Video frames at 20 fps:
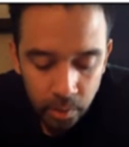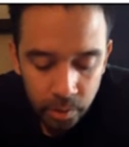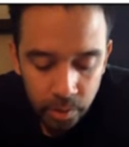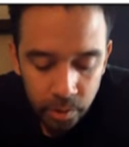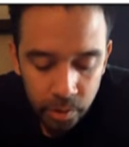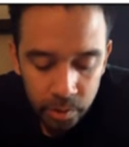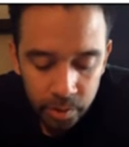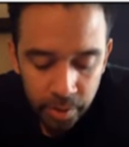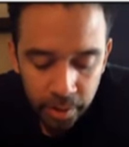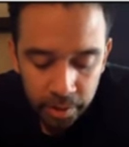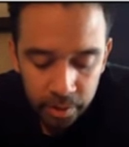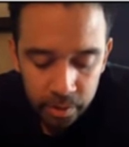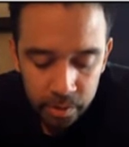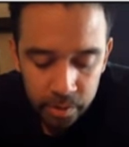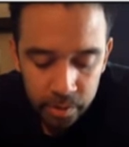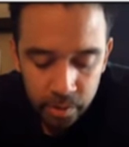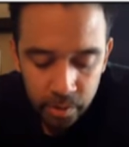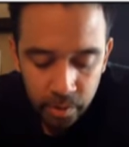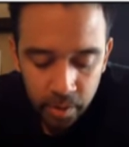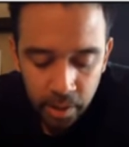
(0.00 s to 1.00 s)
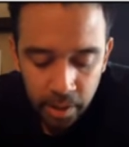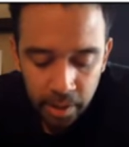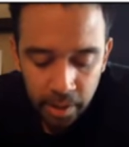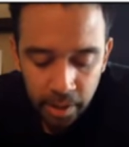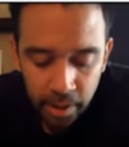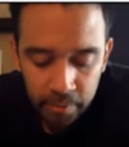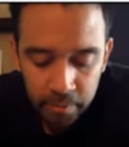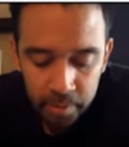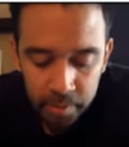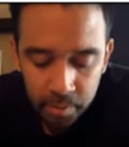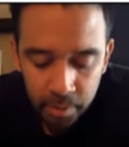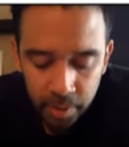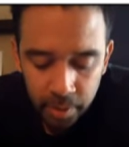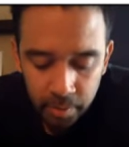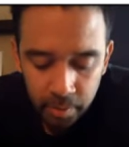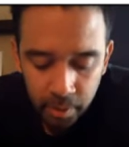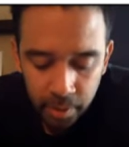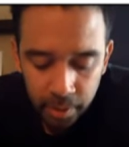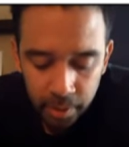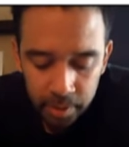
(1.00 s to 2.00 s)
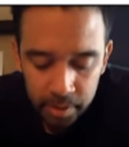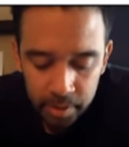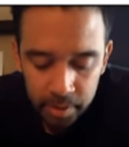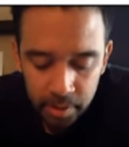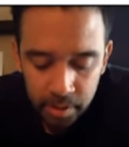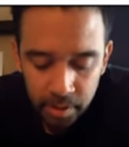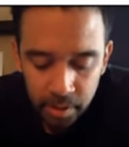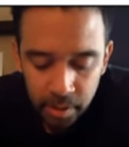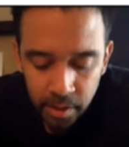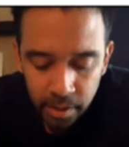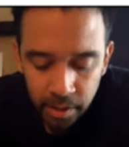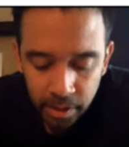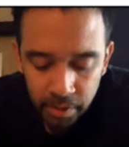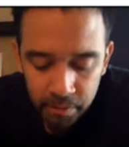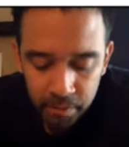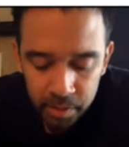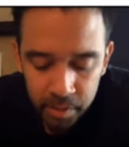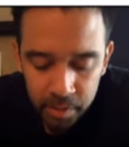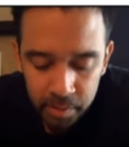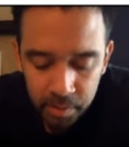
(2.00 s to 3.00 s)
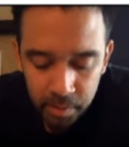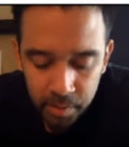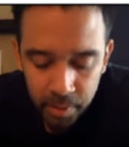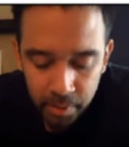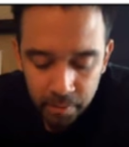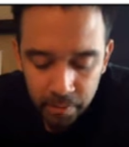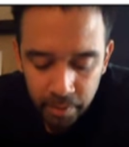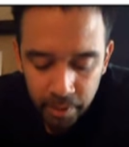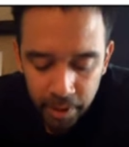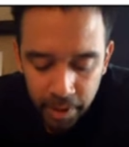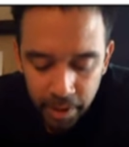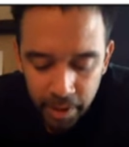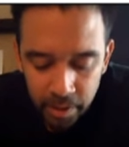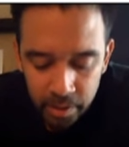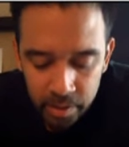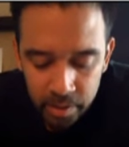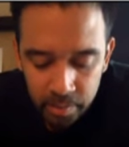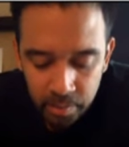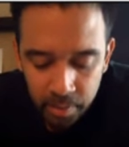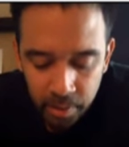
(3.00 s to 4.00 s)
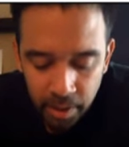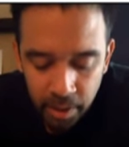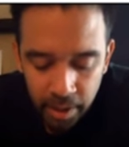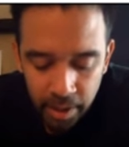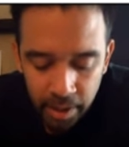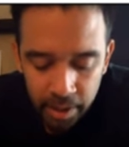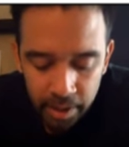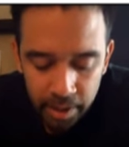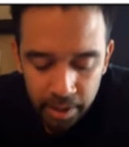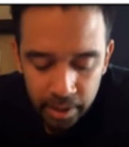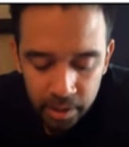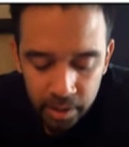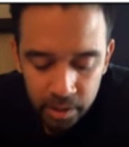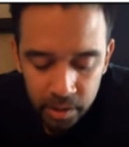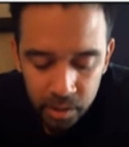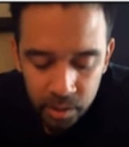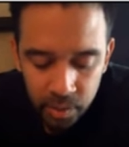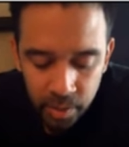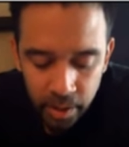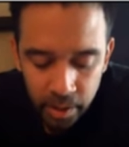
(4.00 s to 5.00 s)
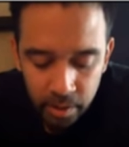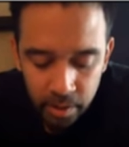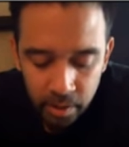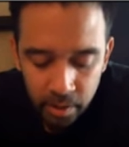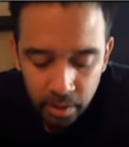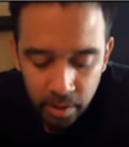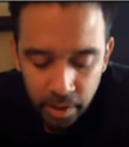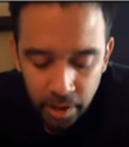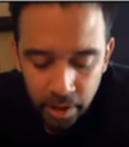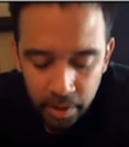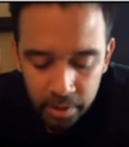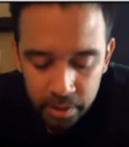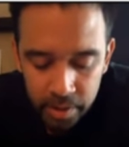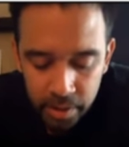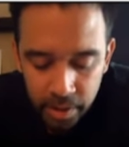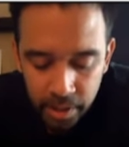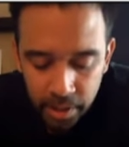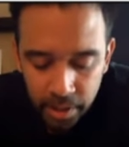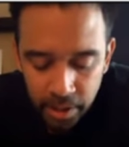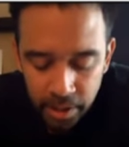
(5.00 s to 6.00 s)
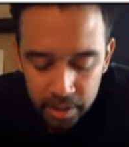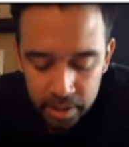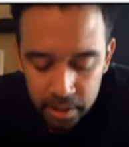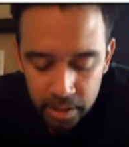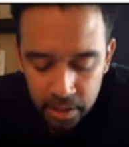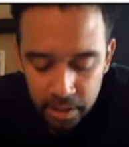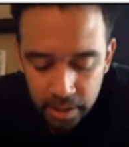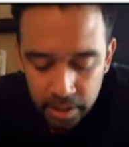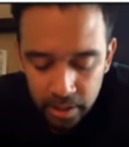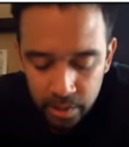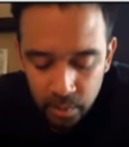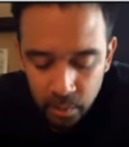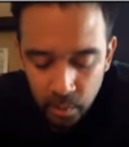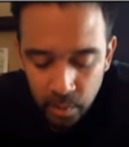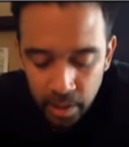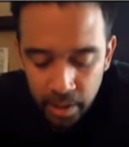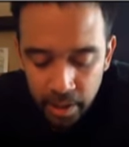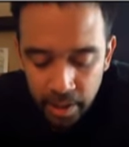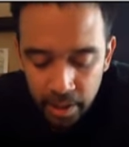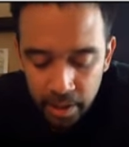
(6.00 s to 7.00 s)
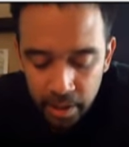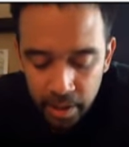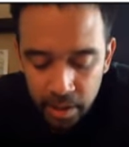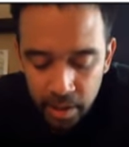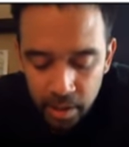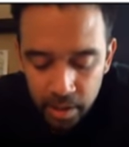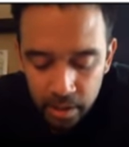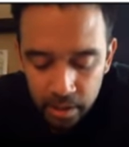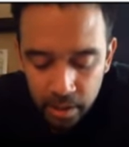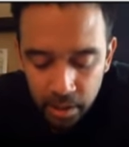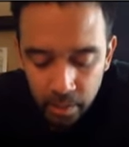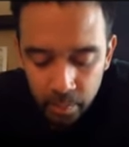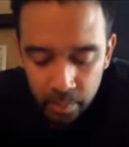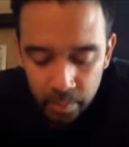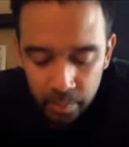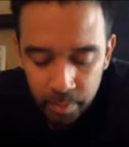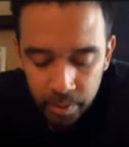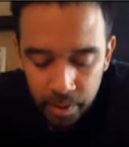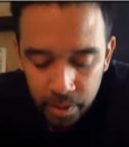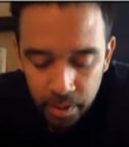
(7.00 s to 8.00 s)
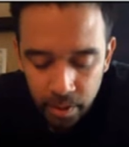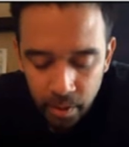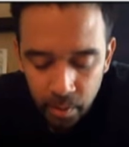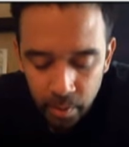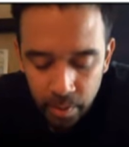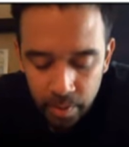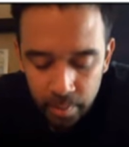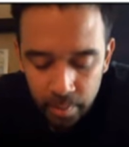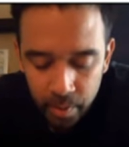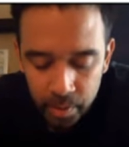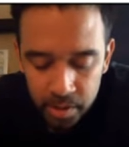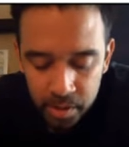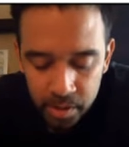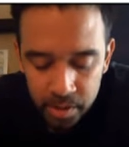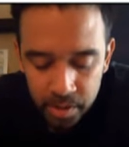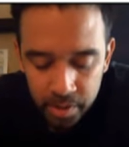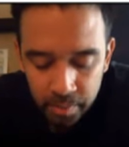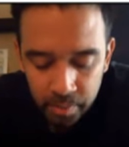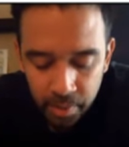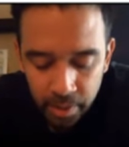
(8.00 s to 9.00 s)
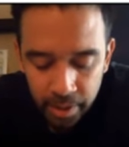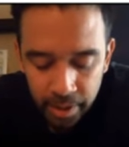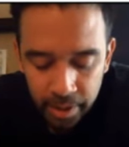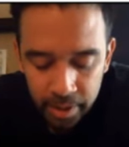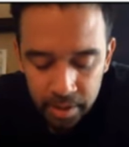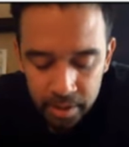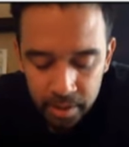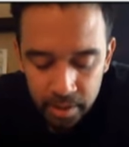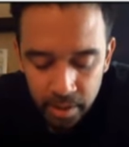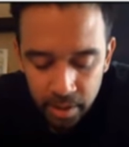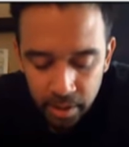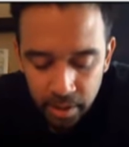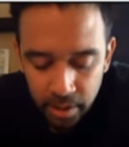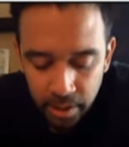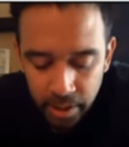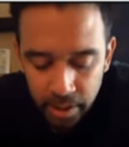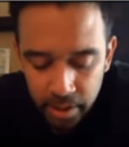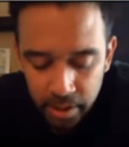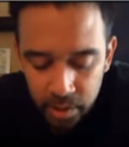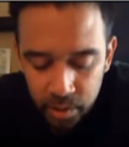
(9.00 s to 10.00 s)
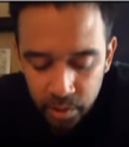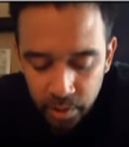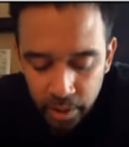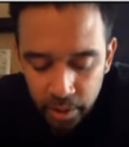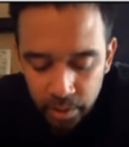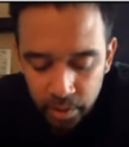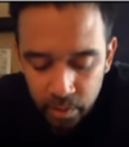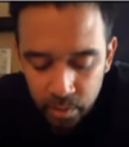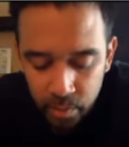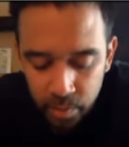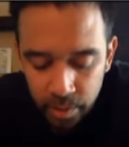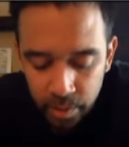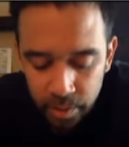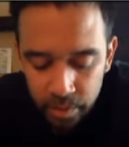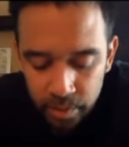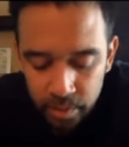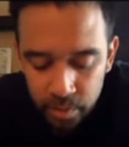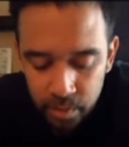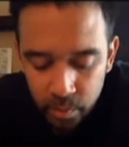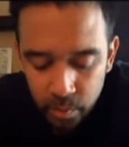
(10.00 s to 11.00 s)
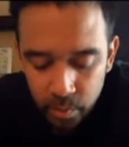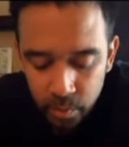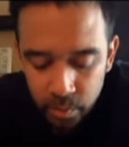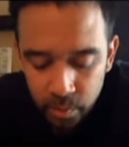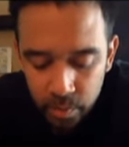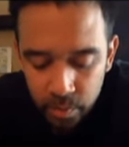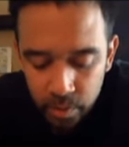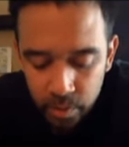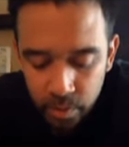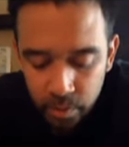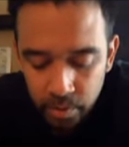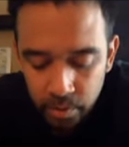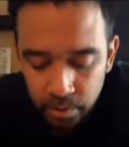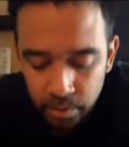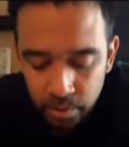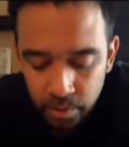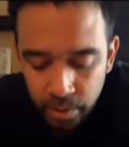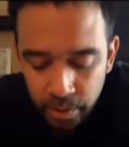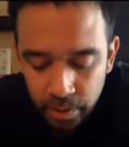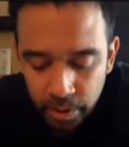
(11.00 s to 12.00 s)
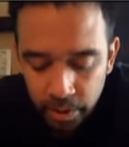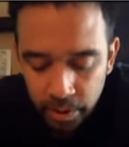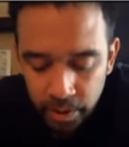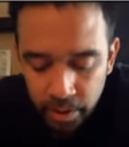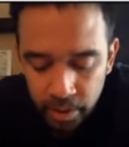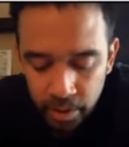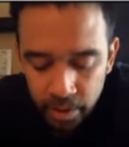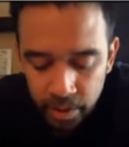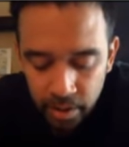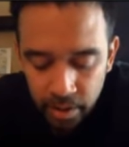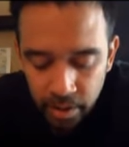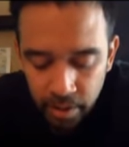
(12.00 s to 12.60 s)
Older trailers do not have spring brakes. If the air supply in the trailer air tank has leaked away, there will be no emergency brakes, and the trailer wheels will turn freely.